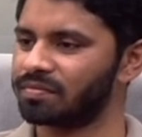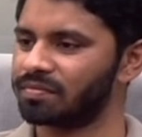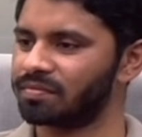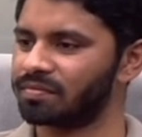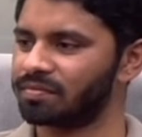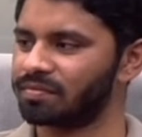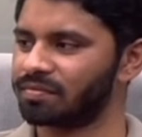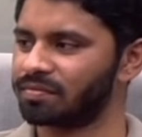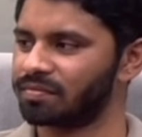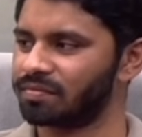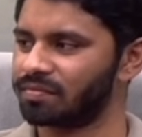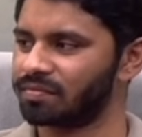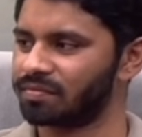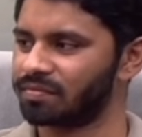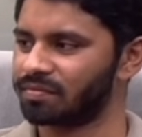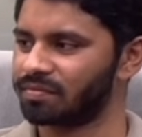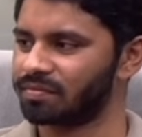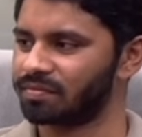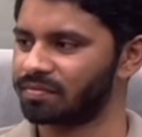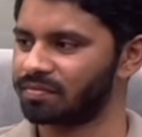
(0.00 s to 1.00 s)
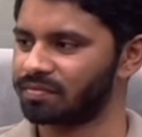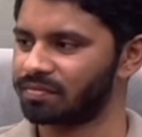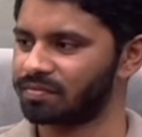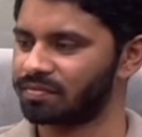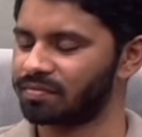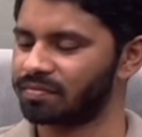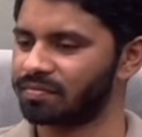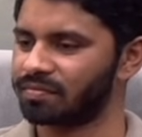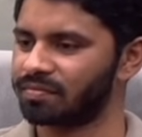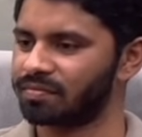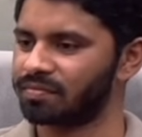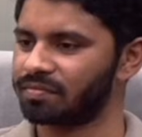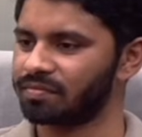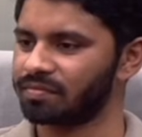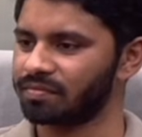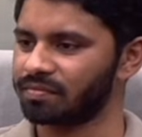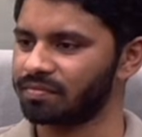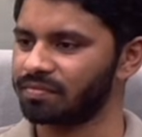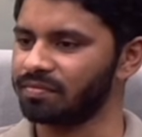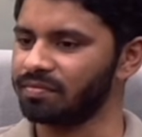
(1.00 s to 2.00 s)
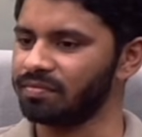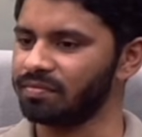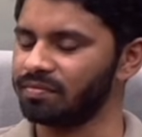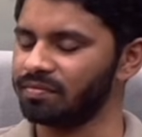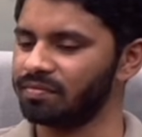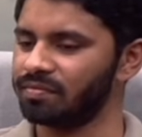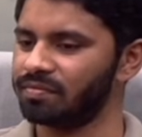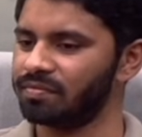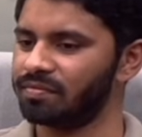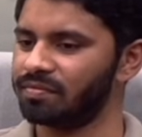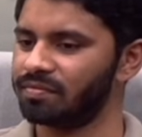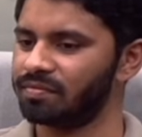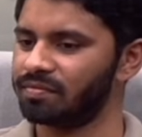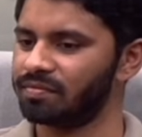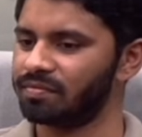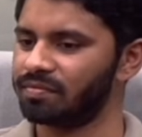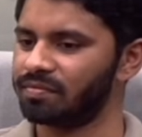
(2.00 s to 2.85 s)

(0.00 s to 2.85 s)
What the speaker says: (not speaking)